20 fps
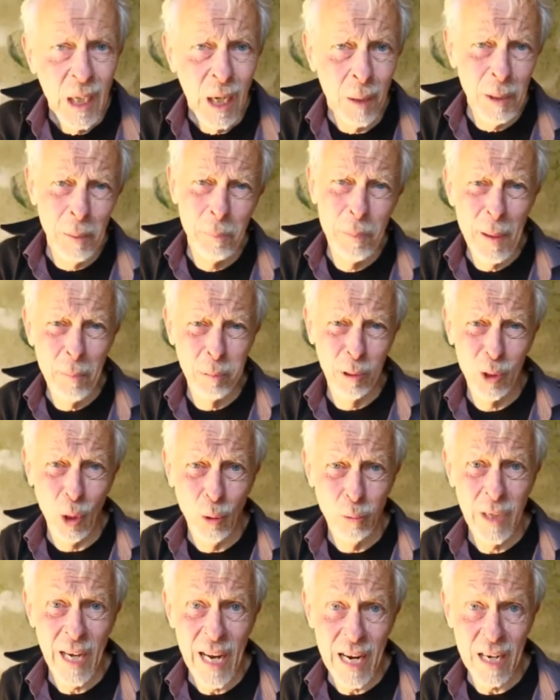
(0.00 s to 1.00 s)
I mean, people
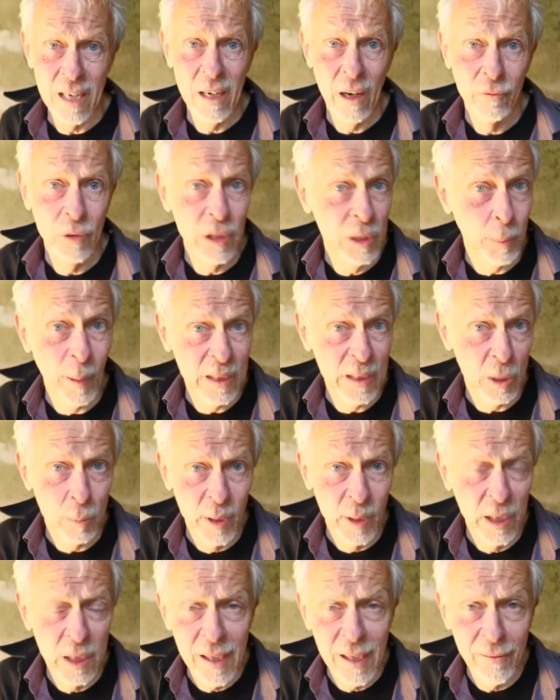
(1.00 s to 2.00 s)
don't take enough
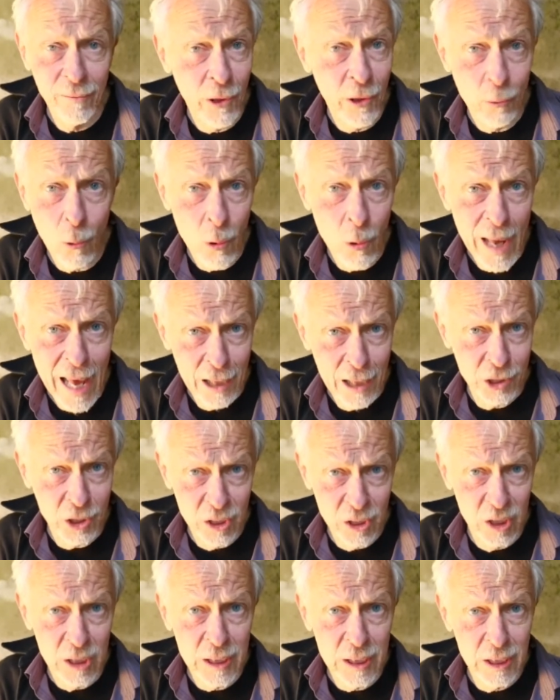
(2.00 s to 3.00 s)
responsibility for their own
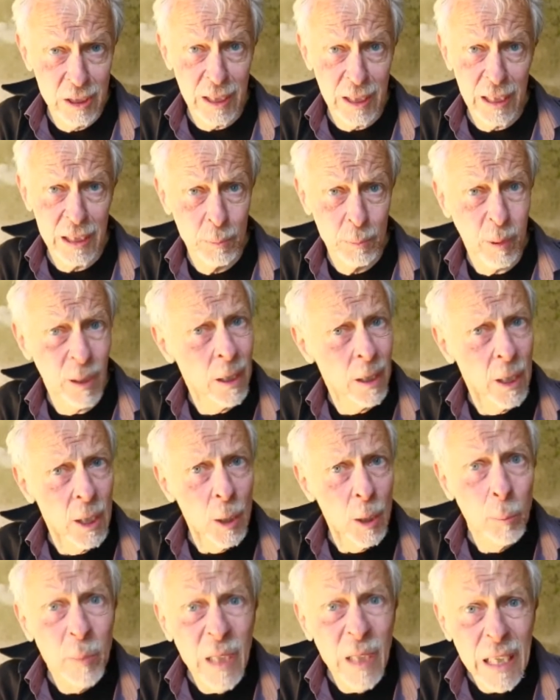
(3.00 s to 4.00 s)
actions these days, but
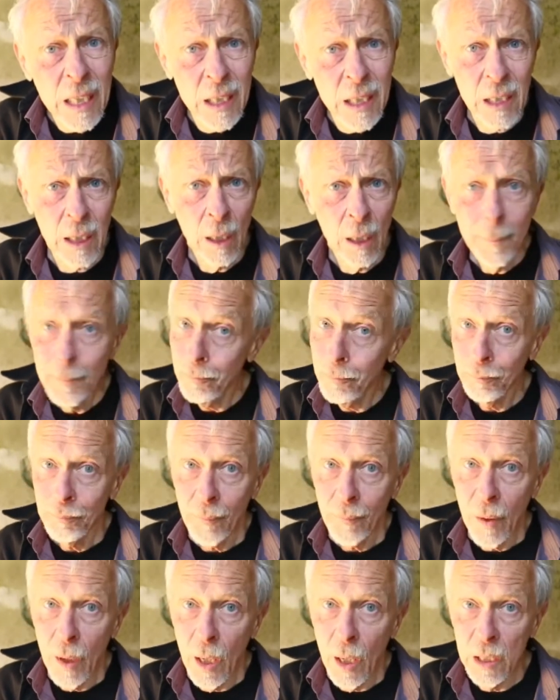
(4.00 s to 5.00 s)
me,
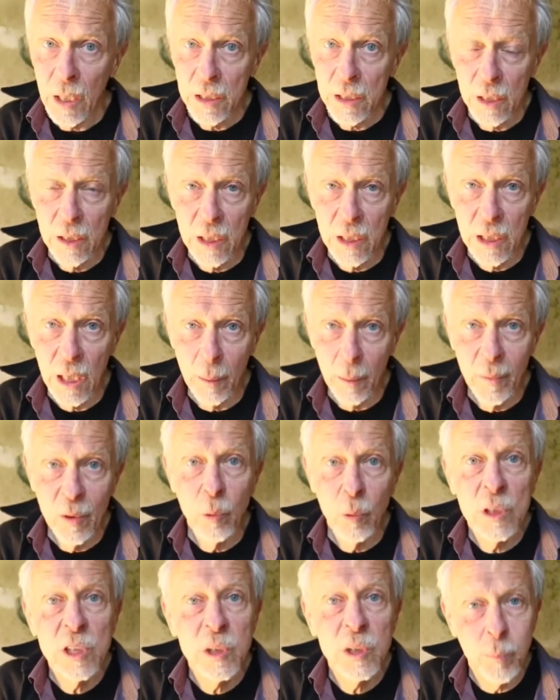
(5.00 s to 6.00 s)
I like to think I'm the
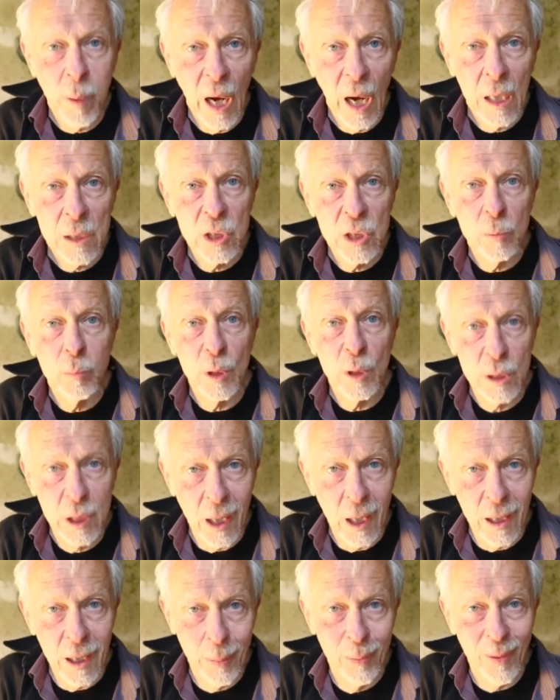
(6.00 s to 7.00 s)
responsible
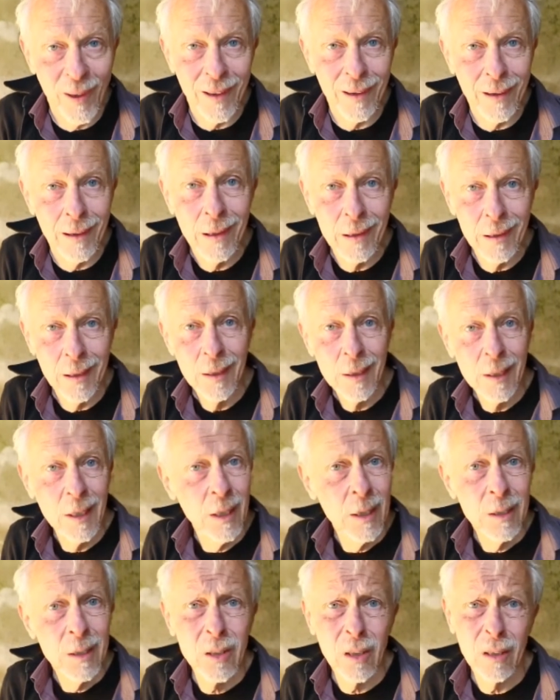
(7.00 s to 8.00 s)
type, huh?
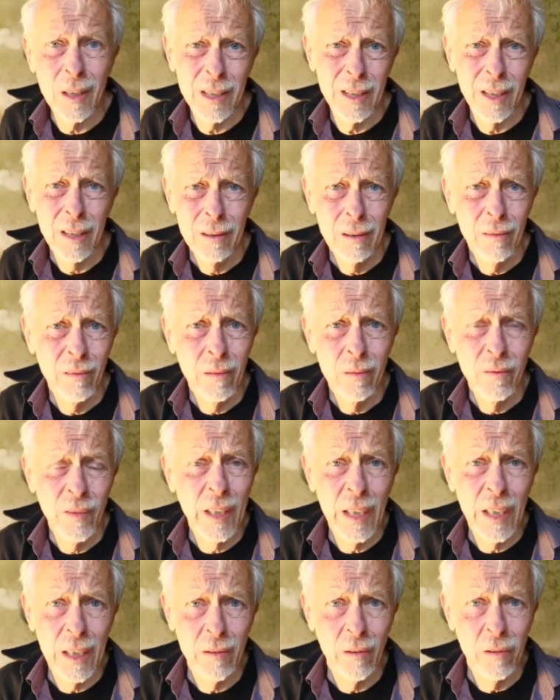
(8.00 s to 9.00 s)
So let's
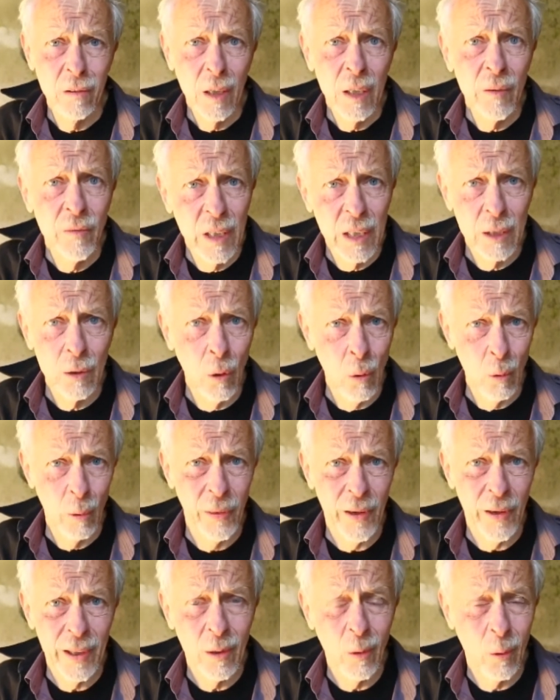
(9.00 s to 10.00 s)
forgive and forget the whole
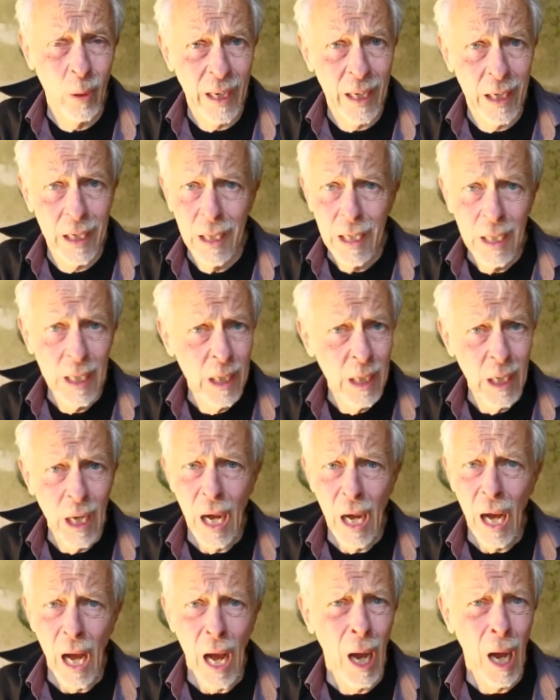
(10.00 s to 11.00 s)
thing, okay?
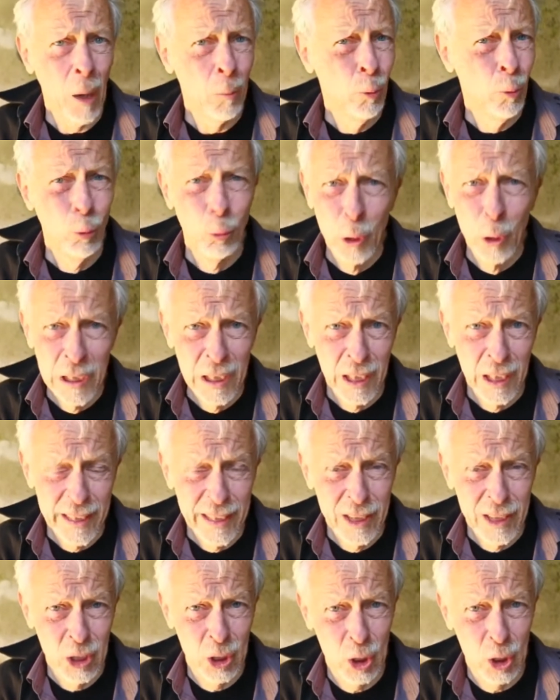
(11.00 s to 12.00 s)
I'm
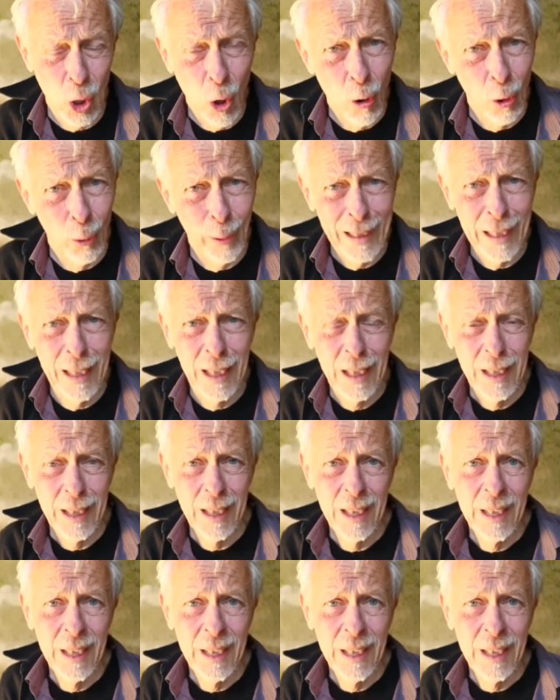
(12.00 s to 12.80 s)
really sorry.